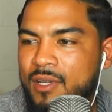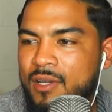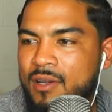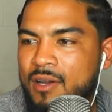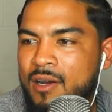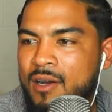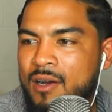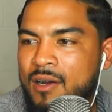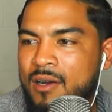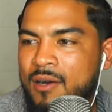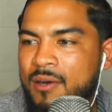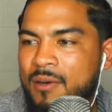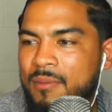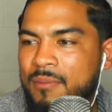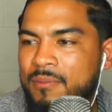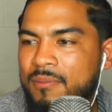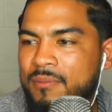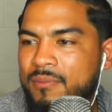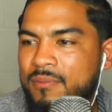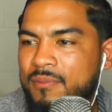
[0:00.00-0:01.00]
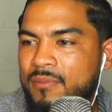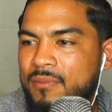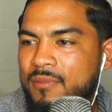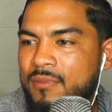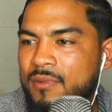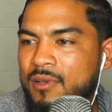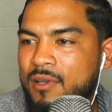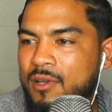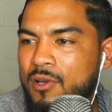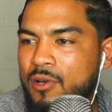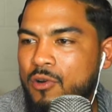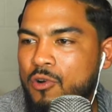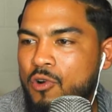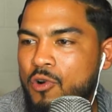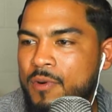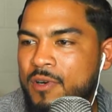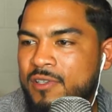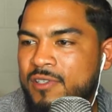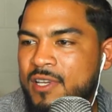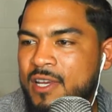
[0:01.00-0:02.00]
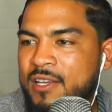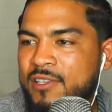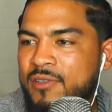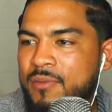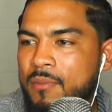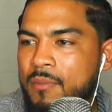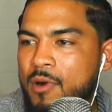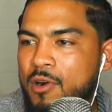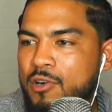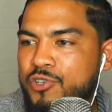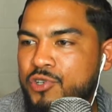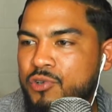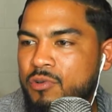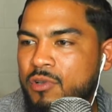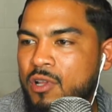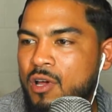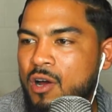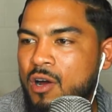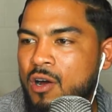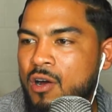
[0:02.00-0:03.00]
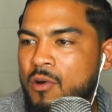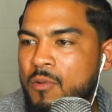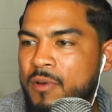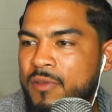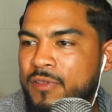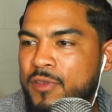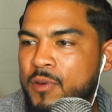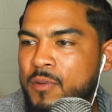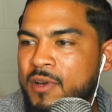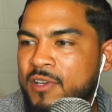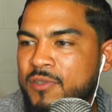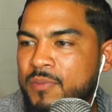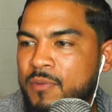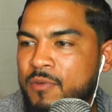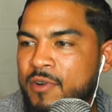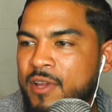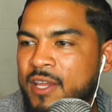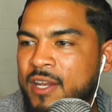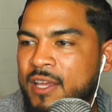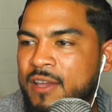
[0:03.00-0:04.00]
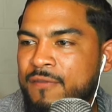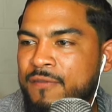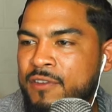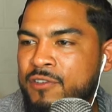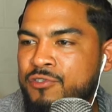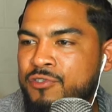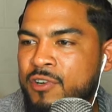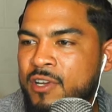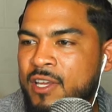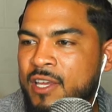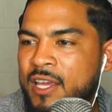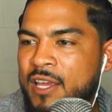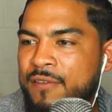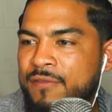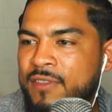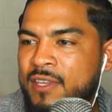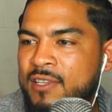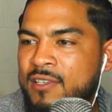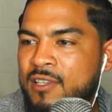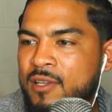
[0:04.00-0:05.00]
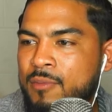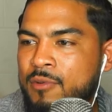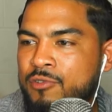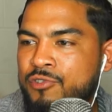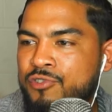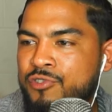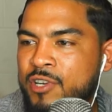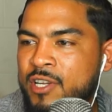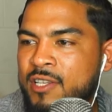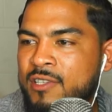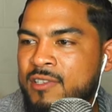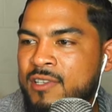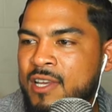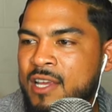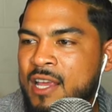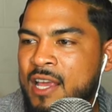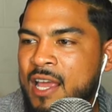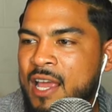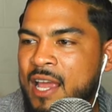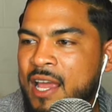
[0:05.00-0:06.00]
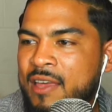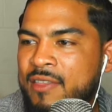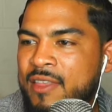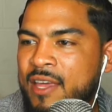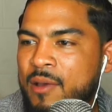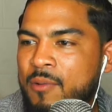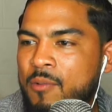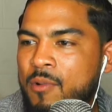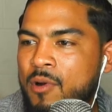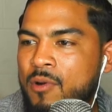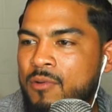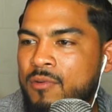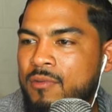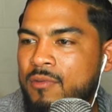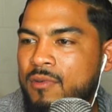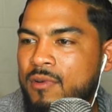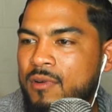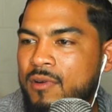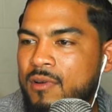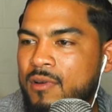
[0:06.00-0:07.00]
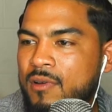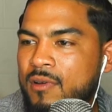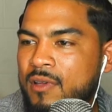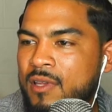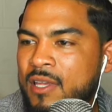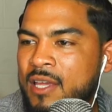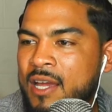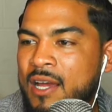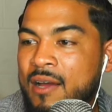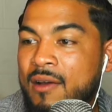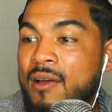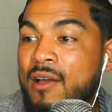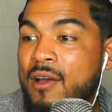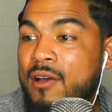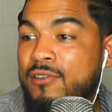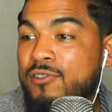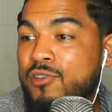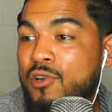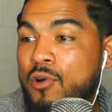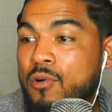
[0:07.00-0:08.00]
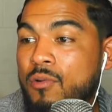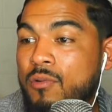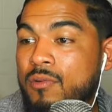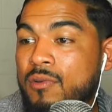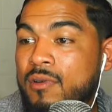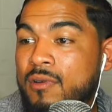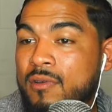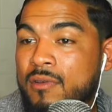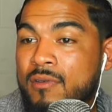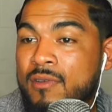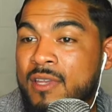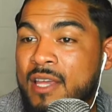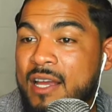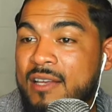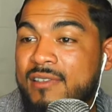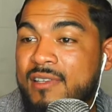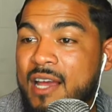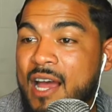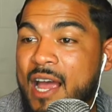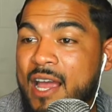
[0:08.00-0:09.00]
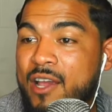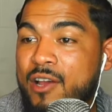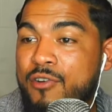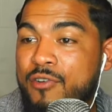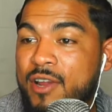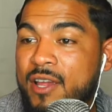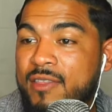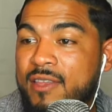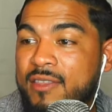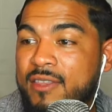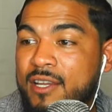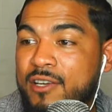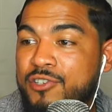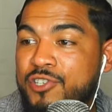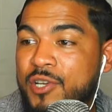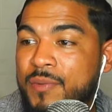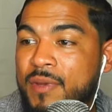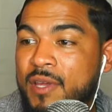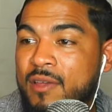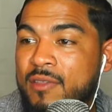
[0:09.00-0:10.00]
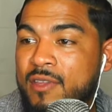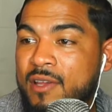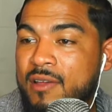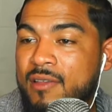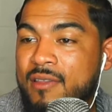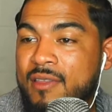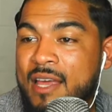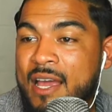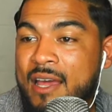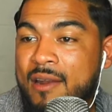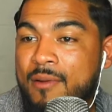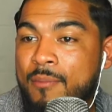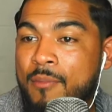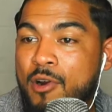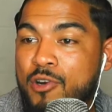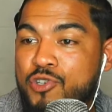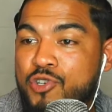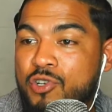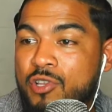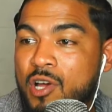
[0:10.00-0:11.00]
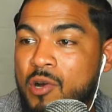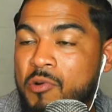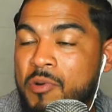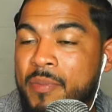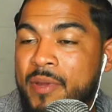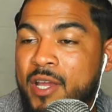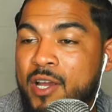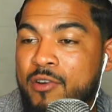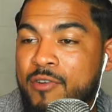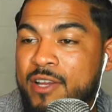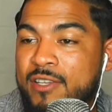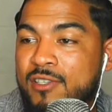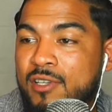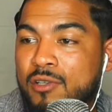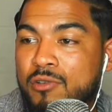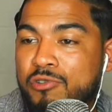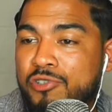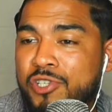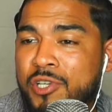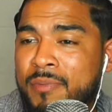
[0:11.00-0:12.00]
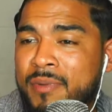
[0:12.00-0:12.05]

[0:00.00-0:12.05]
Uber says martial law with U.S. Marine infantry if these liberal streets and they won't. Yeah. So yes, I agree that there should be that martial law would be a great solution.